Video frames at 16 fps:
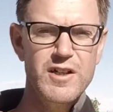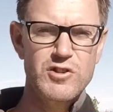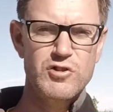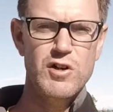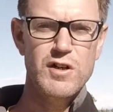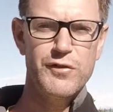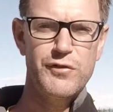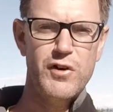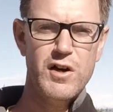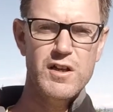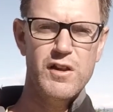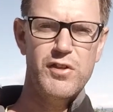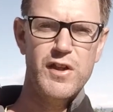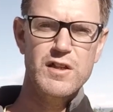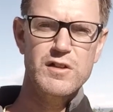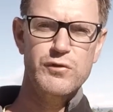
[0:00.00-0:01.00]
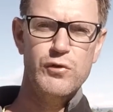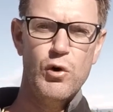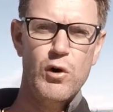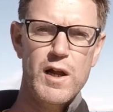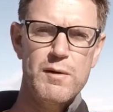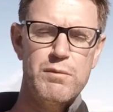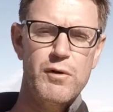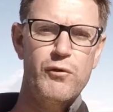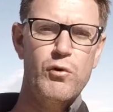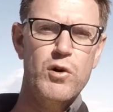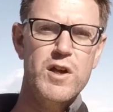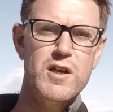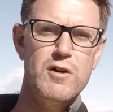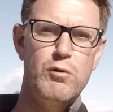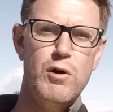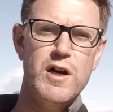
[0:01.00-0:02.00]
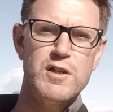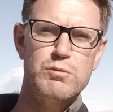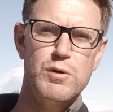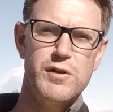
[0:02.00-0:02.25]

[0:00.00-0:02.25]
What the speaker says: trying to find things for him before he arrives